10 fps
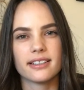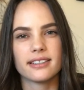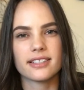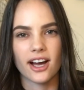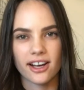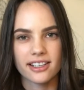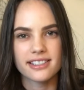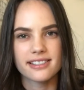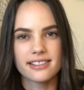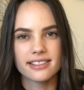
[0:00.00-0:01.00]

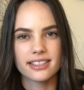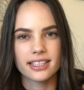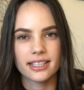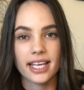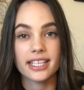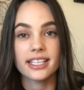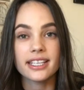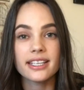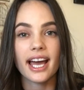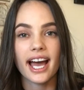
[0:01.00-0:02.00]
talks, that
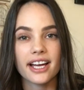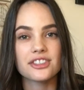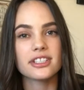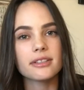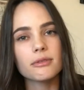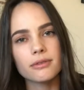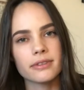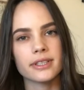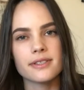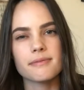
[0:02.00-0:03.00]
he actually
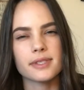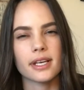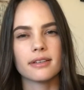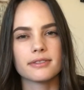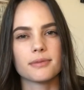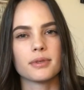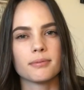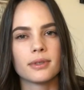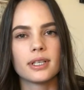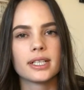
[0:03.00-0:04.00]
reveals himself to
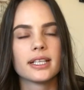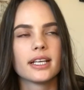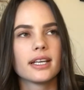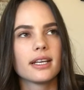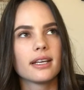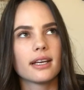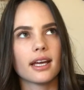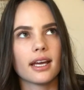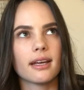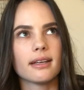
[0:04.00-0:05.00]
people.
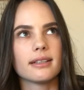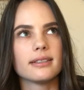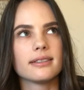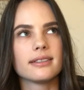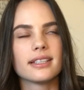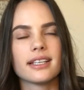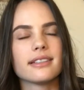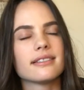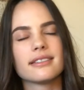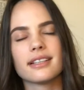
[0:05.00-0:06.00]
And
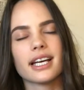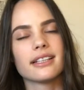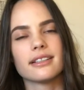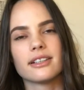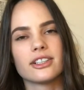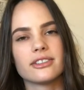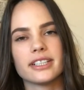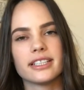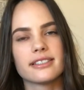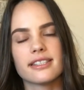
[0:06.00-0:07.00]
I know
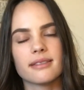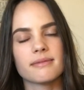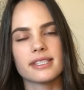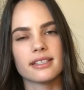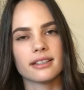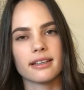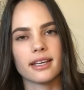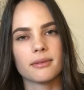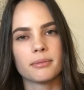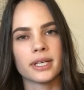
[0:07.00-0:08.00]
it seems
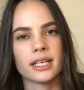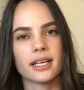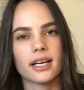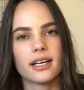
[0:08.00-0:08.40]
silly, but